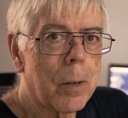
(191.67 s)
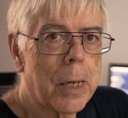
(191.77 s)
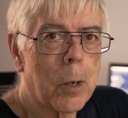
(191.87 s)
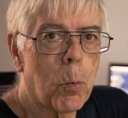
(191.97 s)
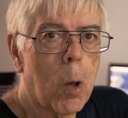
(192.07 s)

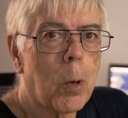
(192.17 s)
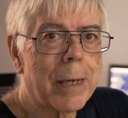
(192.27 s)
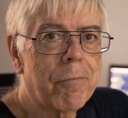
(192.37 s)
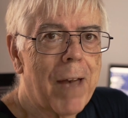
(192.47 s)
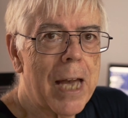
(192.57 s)
in a
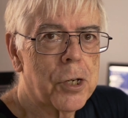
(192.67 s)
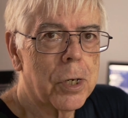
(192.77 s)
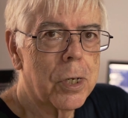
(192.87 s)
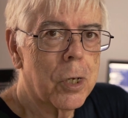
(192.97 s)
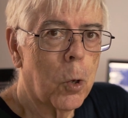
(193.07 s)
rolling
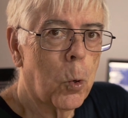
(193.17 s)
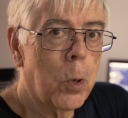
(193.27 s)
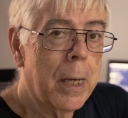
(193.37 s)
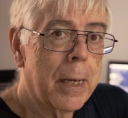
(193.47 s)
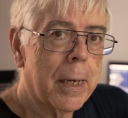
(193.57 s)
fashion so
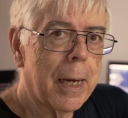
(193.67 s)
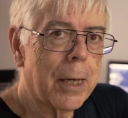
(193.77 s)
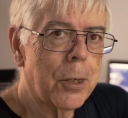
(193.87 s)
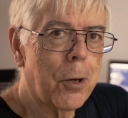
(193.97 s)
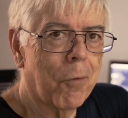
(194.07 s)
uh,
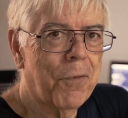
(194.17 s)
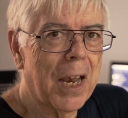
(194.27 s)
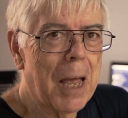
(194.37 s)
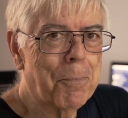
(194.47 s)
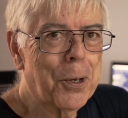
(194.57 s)
you don't
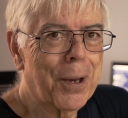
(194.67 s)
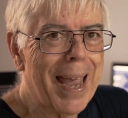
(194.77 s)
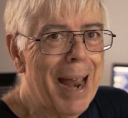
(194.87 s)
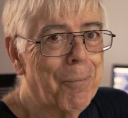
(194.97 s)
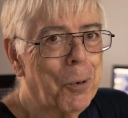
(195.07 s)
fill up your
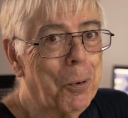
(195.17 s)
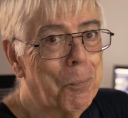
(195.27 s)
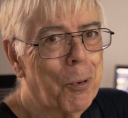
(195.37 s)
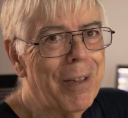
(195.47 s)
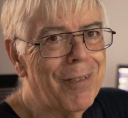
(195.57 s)
camera with
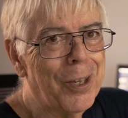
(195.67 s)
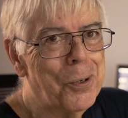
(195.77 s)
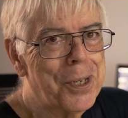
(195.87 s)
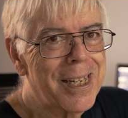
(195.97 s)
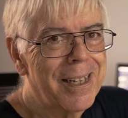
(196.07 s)

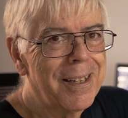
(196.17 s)
previews.